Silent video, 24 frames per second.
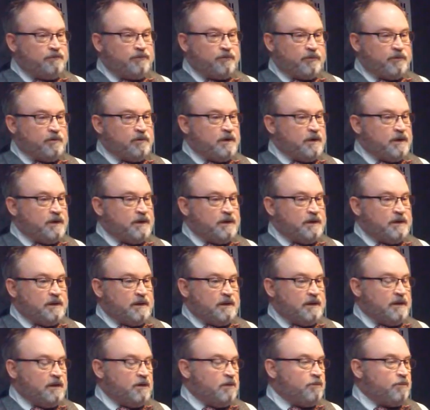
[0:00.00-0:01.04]
offer
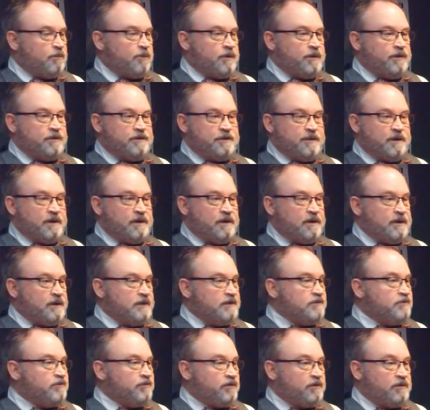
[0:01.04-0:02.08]
help with
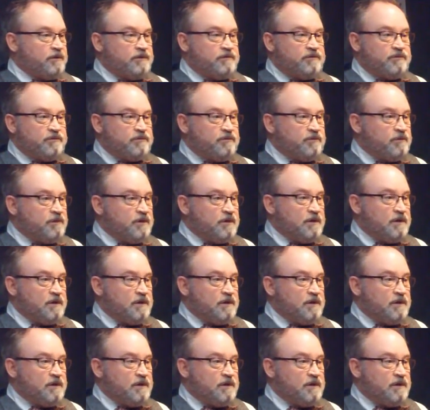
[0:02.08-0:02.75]
insurance.